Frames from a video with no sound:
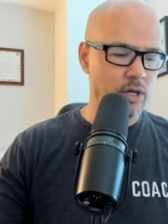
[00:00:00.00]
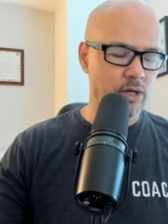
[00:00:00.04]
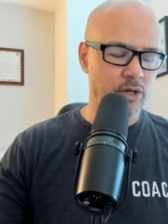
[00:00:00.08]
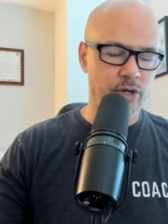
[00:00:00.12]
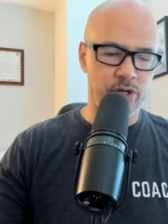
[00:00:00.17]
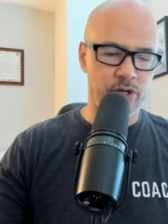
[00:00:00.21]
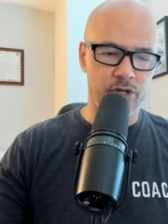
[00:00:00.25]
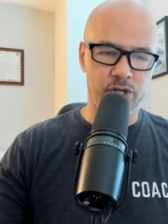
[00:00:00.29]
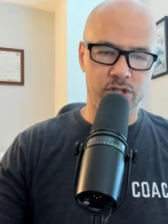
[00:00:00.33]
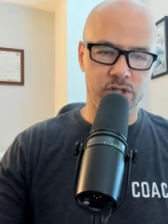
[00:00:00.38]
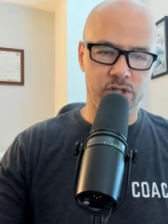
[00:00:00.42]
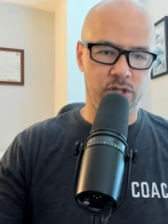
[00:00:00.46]
You
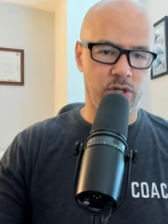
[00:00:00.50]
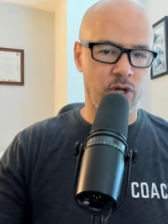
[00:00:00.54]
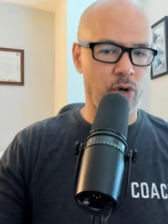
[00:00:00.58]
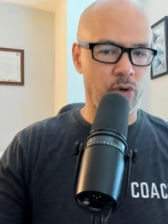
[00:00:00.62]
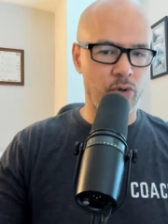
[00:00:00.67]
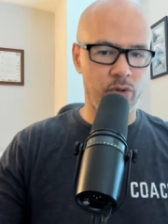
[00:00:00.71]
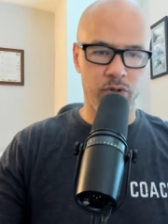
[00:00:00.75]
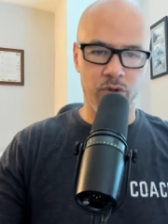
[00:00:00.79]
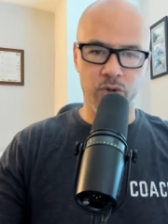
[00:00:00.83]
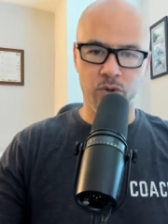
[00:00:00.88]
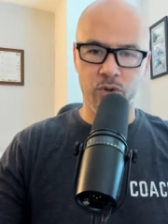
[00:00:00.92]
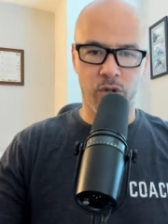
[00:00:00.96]
can just
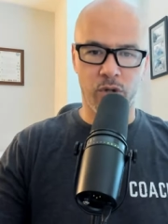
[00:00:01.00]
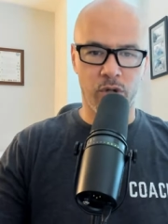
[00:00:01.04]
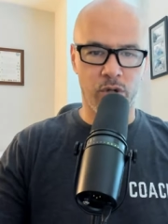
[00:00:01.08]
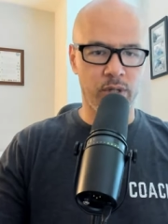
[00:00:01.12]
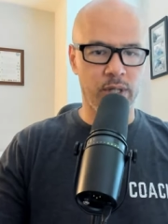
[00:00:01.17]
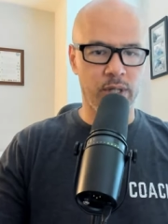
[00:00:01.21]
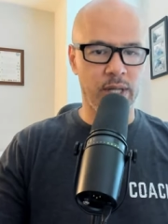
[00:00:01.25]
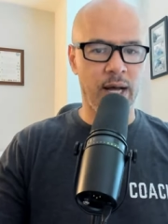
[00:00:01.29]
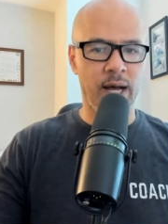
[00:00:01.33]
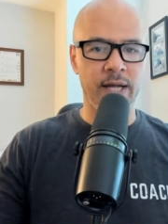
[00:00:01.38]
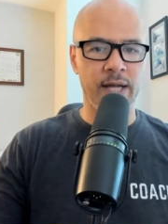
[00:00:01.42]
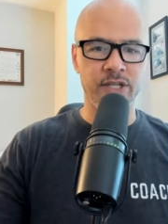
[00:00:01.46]
go Google
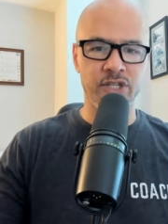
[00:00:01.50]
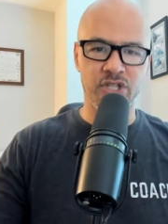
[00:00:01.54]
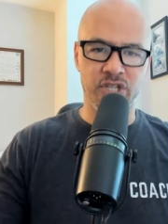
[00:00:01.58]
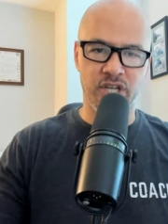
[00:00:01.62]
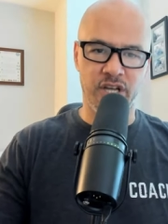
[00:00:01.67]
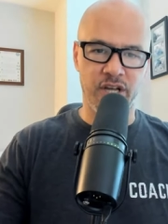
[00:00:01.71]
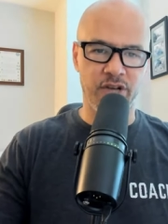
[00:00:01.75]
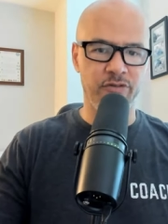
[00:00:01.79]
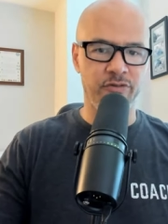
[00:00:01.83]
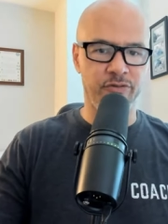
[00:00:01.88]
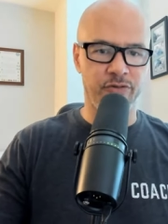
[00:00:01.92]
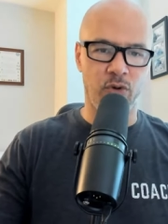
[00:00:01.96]
online,
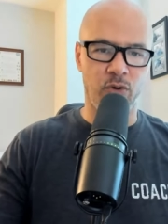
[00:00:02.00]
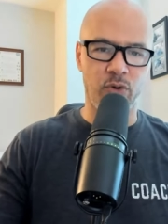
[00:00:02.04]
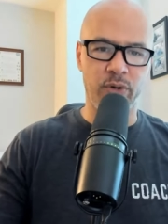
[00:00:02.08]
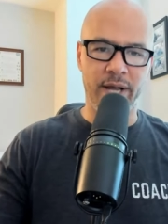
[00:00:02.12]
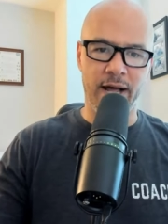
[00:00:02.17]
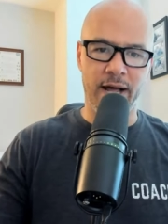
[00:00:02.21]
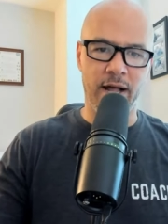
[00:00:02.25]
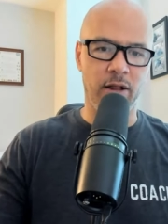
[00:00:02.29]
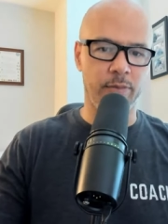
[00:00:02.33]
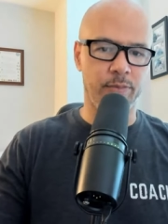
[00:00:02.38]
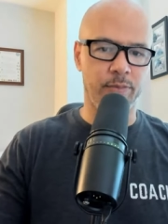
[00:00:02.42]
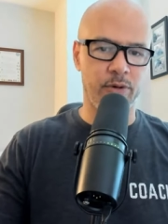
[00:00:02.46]
skin fold
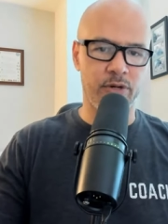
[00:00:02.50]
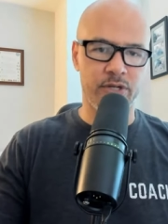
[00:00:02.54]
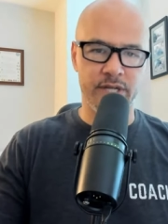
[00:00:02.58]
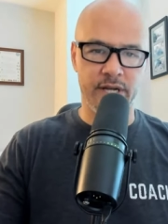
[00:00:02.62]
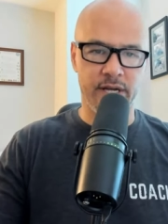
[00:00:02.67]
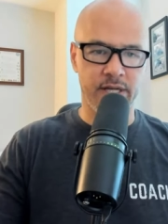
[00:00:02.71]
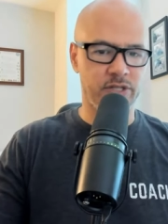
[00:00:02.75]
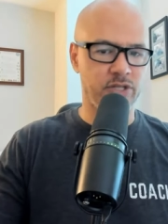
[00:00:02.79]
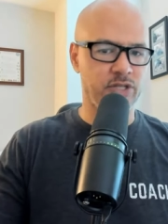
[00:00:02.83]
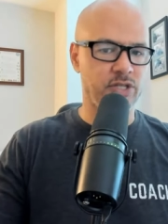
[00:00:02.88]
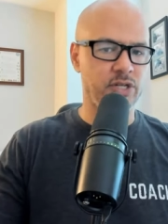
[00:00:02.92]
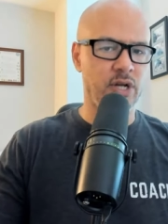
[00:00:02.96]
caliper
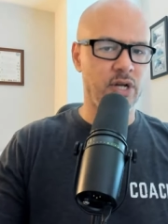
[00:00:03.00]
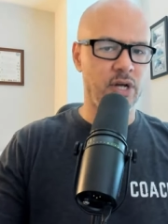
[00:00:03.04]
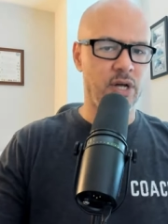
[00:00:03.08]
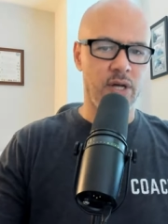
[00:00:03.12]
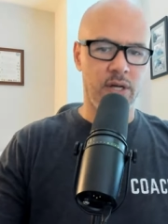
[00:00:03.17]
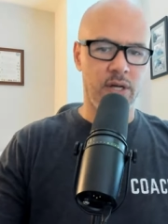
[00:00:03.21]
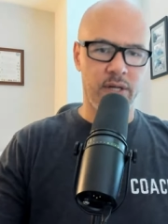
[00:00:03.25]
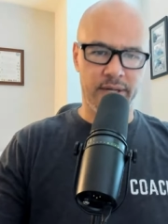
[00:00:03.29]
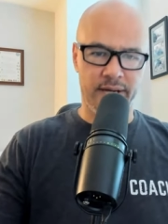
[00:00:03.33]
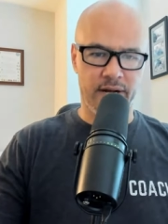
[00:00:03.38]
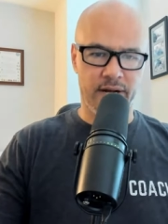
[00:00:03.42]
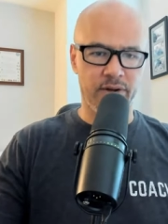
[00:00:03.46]
test
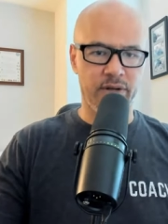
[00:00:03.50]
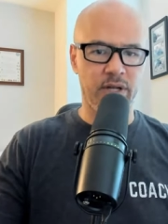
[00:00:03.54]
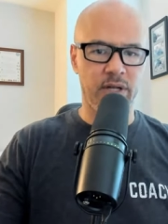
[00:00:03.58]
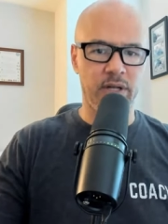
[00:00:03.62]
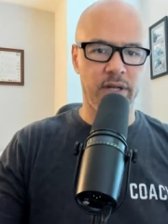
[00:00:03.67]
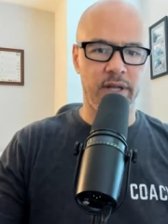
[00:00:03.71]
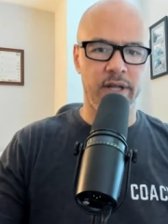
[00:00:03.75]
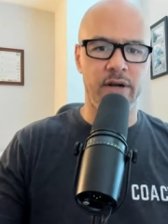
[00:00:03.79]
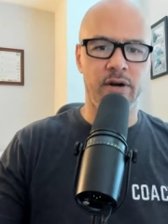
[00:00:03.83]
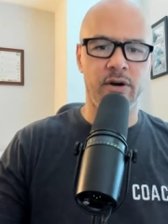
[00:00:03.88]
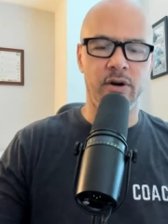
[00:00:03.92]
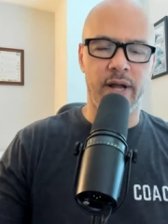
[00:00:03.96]

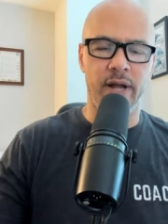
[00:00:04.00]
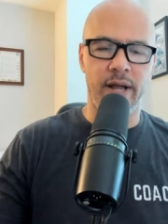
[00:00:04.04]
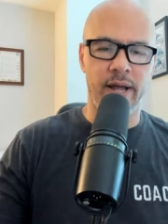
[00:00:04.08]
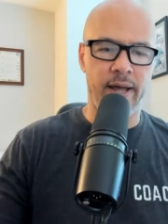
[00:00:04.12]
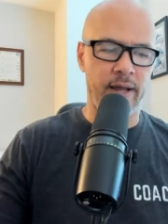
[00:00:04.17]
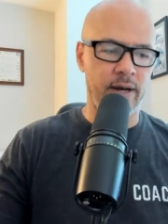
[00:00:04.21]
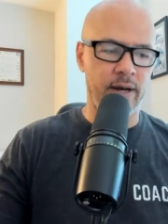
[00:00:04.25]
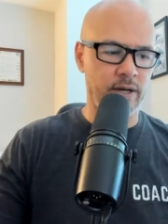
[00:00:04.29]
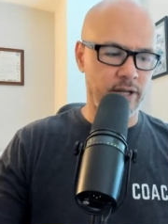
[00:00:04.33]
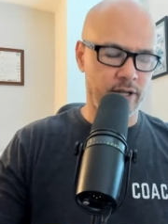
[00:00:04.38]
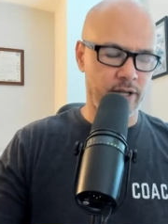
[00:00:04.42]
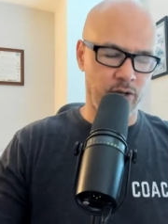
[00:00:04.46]
calculator,
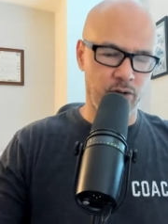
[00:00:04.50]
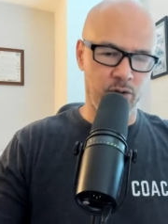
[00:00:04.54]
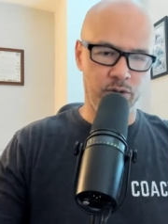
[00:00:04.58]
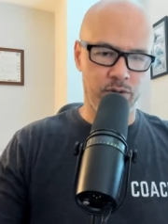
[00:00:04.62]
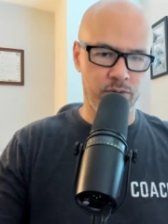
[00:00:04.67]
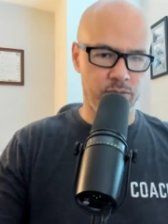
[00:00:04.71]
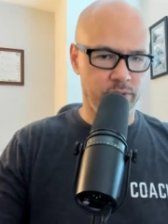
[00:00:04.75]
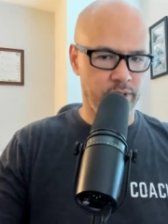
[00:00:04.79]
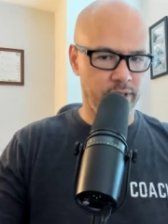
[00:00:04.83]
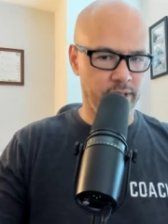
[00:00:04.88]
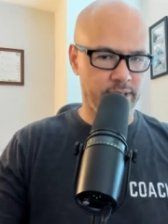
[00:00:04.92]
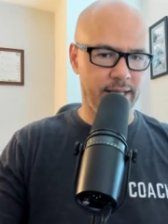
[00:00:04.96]
and
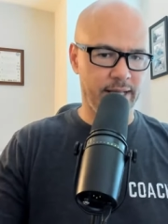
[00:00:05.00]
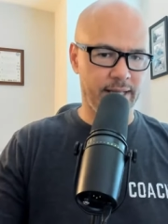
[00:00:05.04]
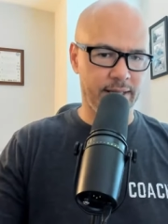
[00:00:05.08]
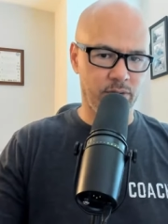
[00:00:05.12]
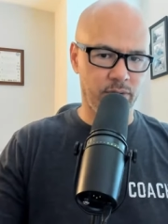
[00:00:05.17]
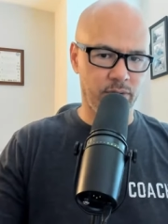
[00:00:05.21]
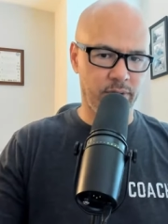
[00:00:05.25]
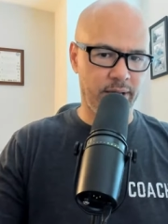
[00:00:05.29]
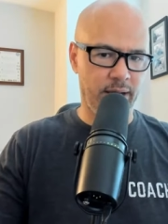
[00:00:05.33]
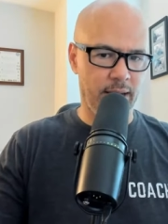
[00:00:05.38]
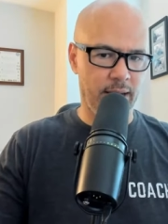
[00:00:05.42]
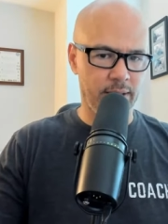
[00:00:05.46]
you get that
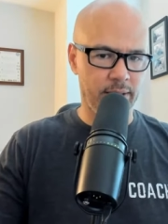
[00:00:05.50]
little